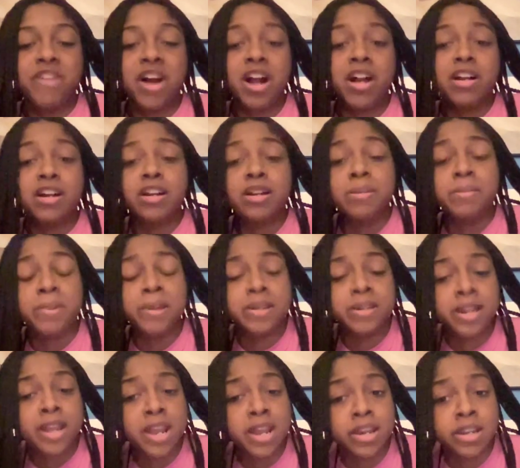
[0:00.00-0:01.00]
I could have been
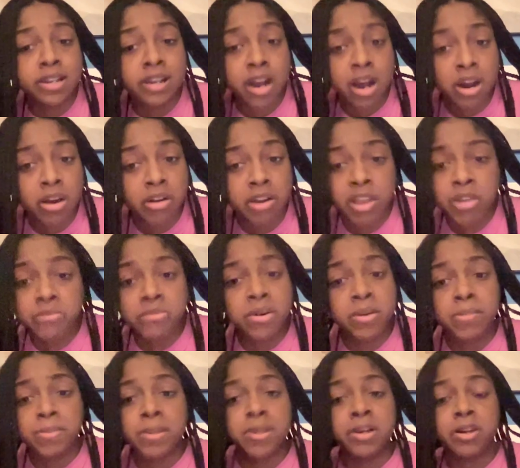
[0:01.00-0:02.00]
dead and gone. It
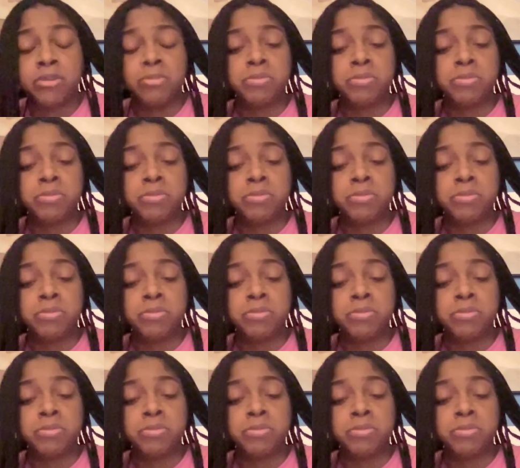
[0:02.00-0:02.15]
wouldn't be no